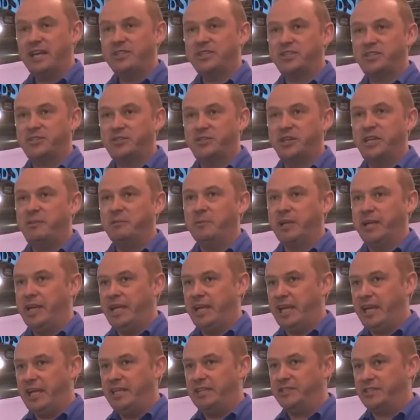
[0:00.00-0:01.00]

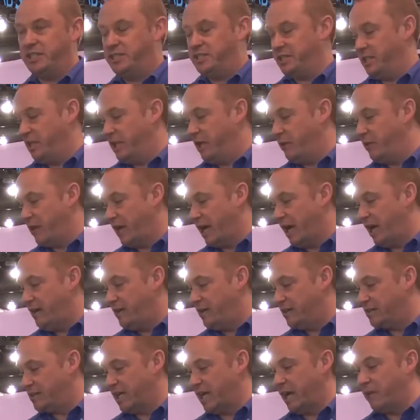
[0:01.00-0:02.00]
extremely easy to
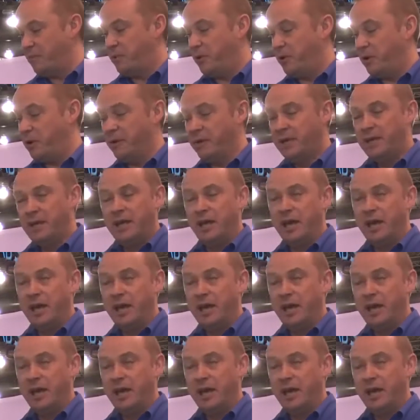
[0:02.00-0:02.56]
locate the sample